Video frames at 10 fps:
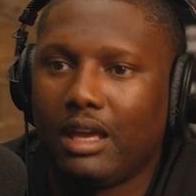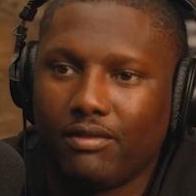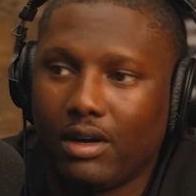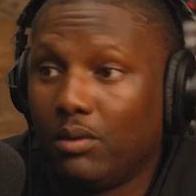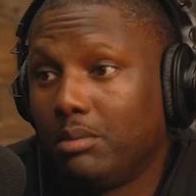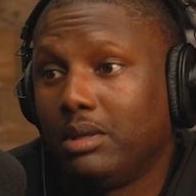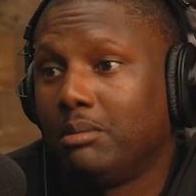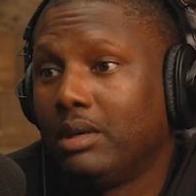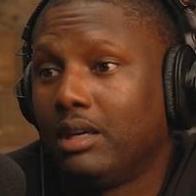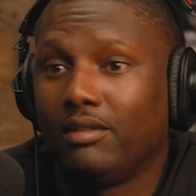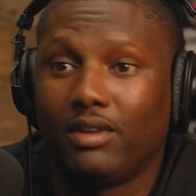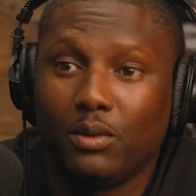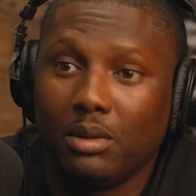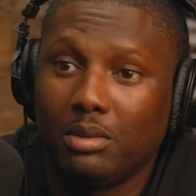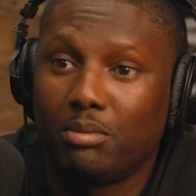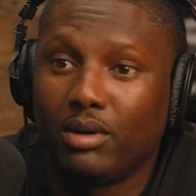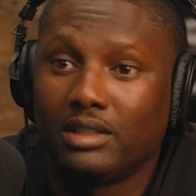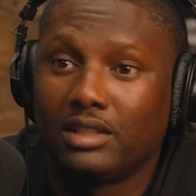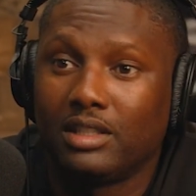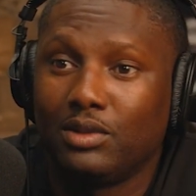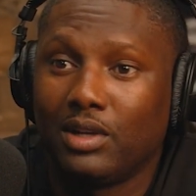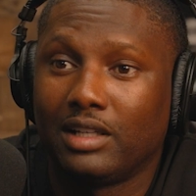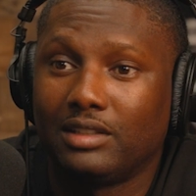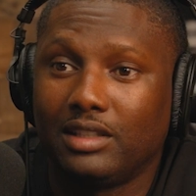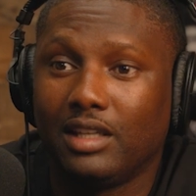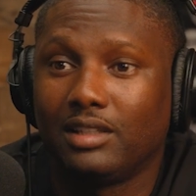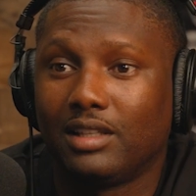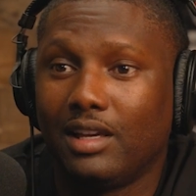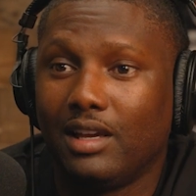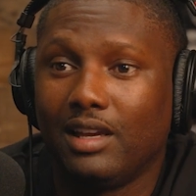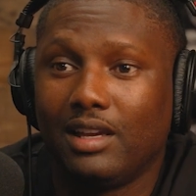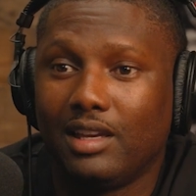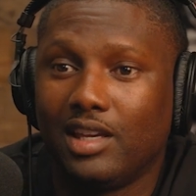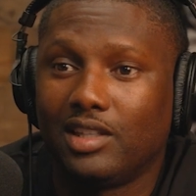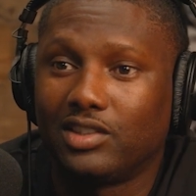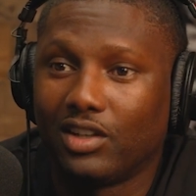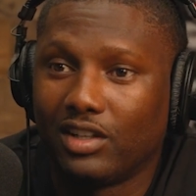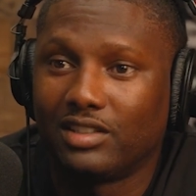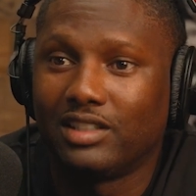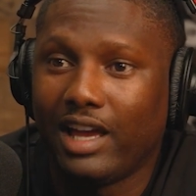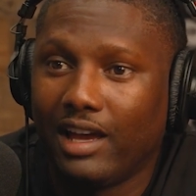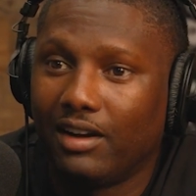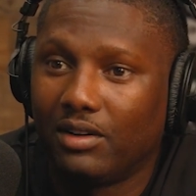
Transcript: if I want to be the mayor, if I want to be the president of the United States, it starts now.